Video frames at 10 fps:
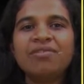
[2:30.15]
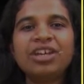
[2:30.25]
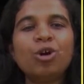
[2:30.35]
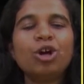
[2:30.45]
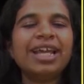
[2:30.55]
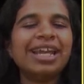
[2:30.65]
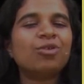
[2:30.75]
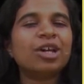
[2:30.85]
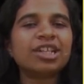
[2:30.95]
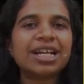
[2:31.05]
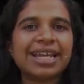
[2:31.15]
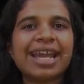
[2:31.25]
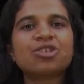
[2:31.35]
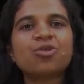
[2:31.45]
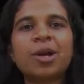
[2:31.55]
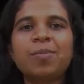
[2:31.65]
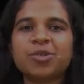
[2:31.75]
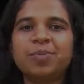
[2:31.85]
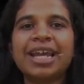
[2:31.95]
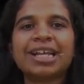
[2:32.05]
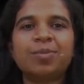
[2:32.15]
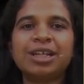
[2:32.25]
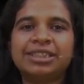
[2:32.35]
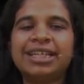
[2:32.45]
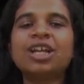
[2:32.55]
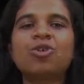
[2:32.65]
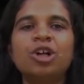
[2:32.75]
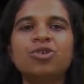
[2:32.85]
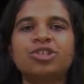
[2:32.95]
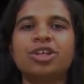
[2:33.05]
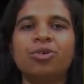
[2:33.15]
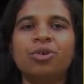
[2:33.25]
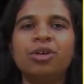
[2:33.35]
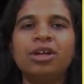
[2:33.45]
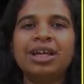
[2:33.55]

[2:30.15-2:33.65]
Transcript: We wrote the equation as ax squared plus bx plus c equal to 0,